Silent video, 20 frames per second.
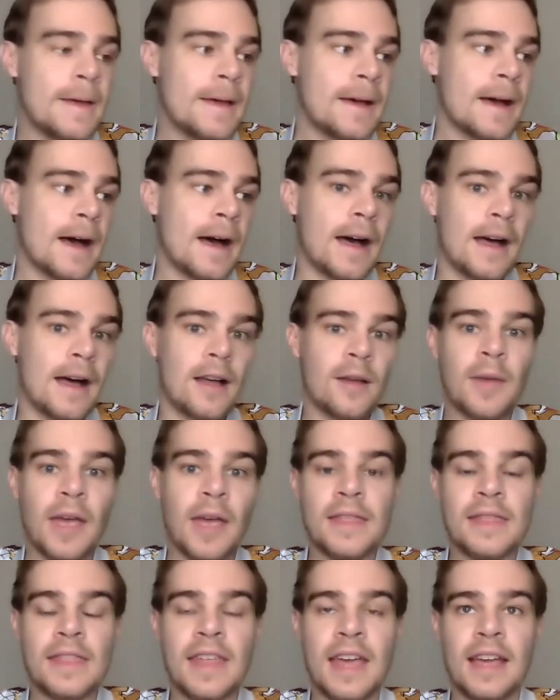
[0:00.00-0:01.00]

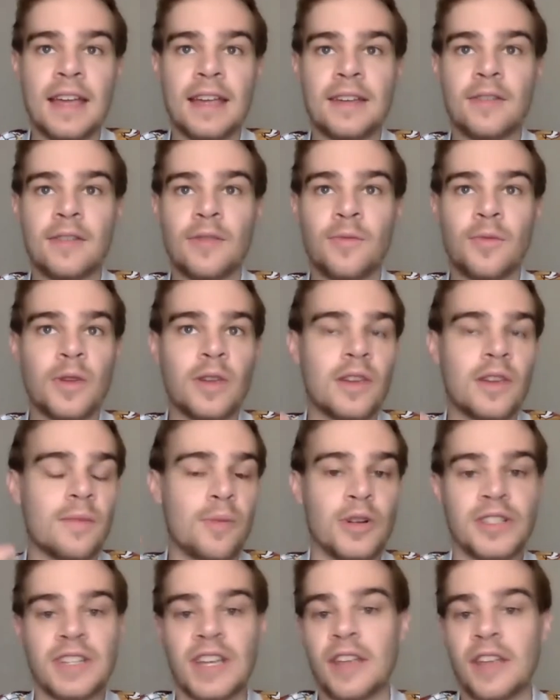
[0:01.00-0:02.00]
And then we
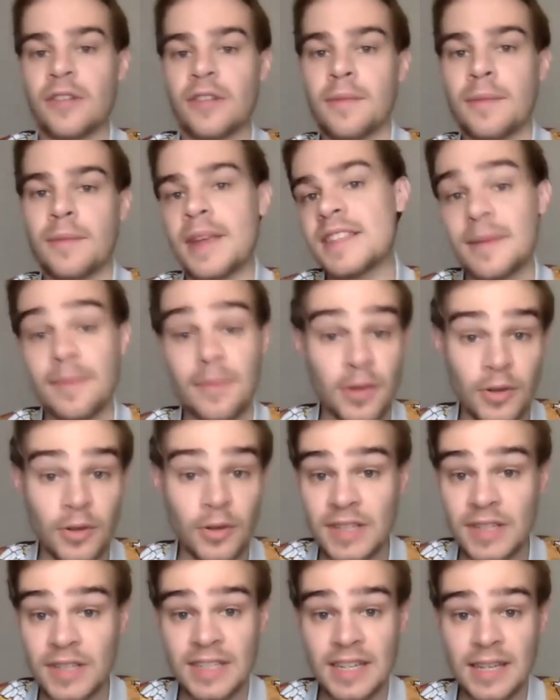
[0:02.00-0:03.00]
put together an amazing
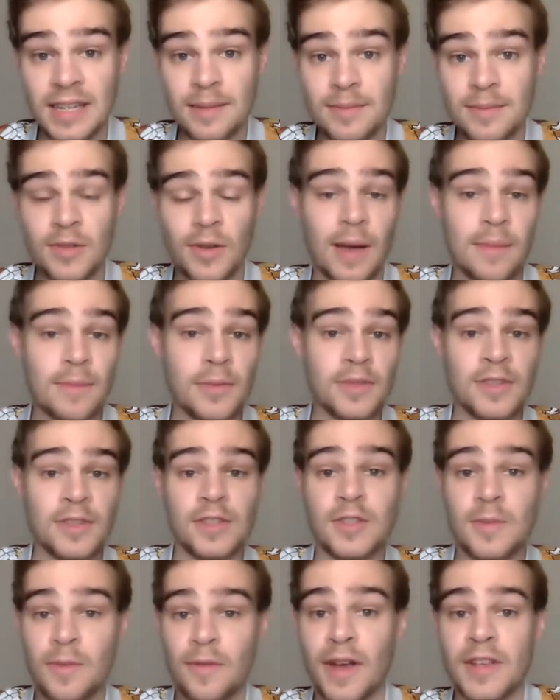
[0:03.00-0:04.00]
music team. So I'm music
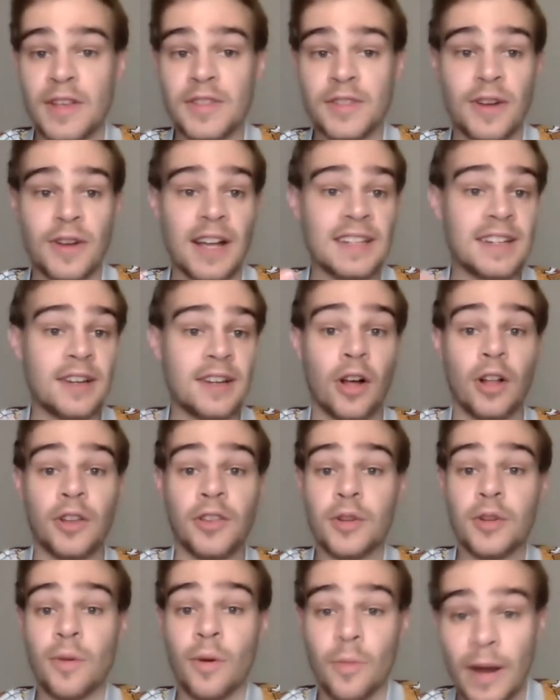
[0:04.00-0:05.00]
supervisor. I did all the
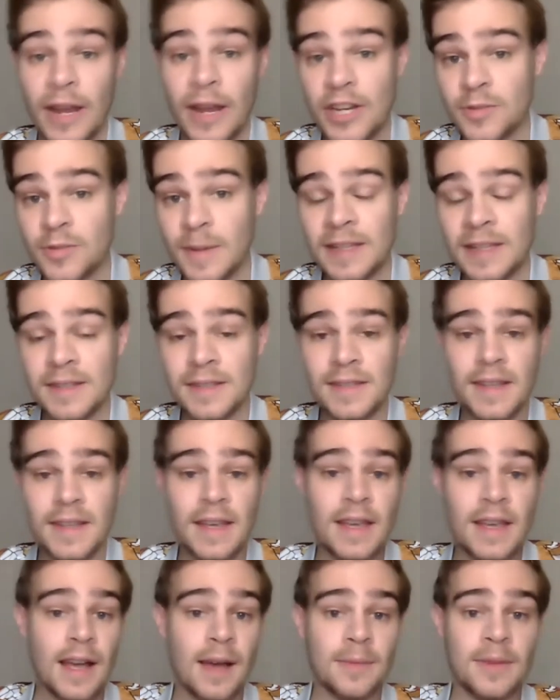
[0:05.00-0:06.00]
new arrangements,
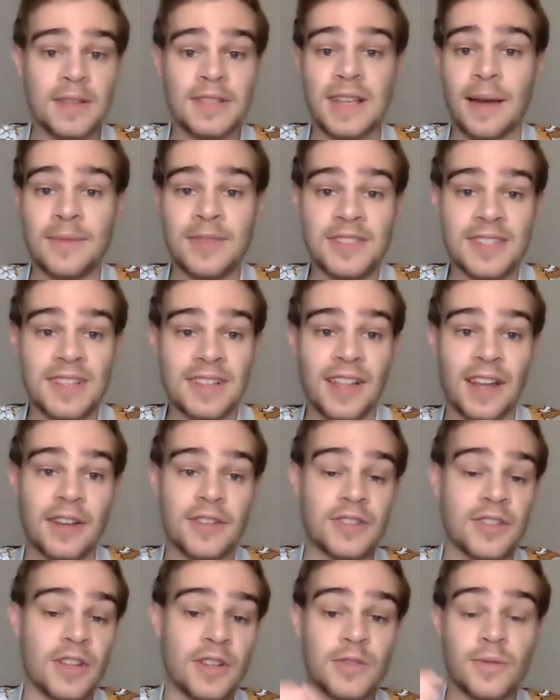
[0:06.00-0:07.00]
because obviously a lot of
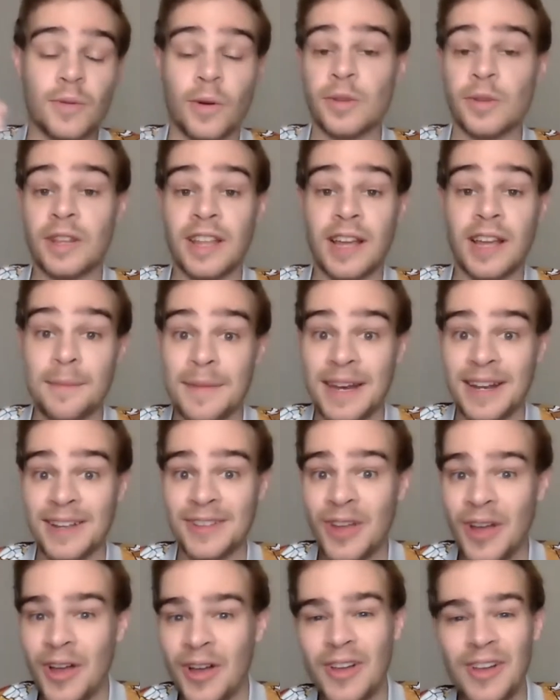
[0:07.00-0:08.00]
the songs were only like a minute
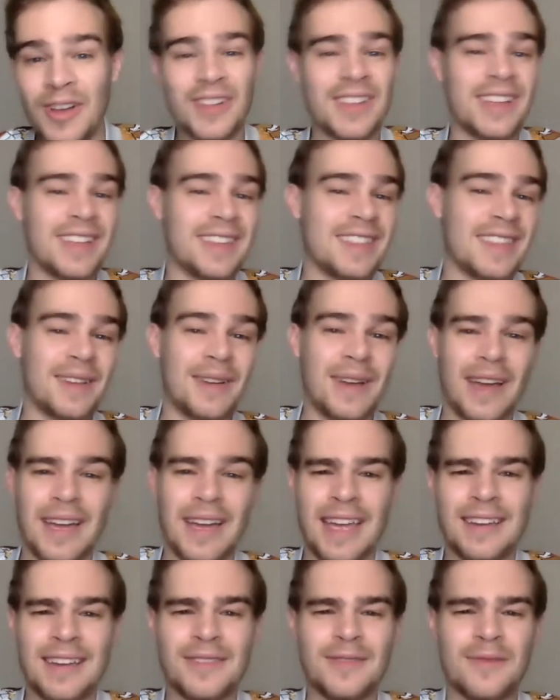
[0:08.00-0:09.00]
long.
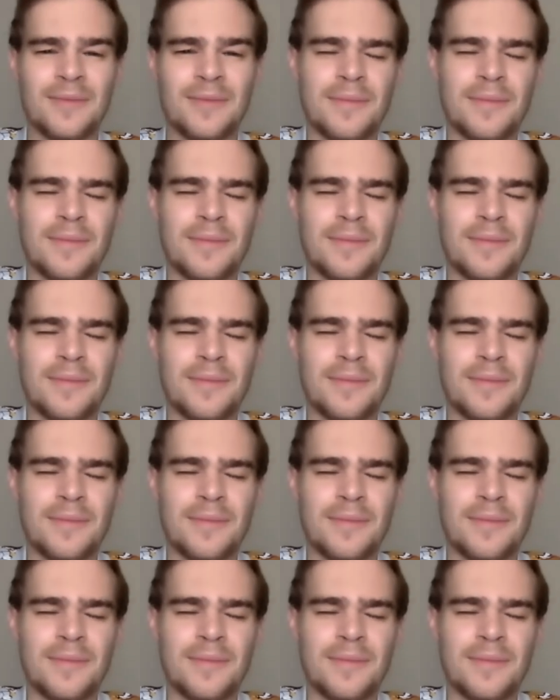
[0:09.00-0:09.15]
And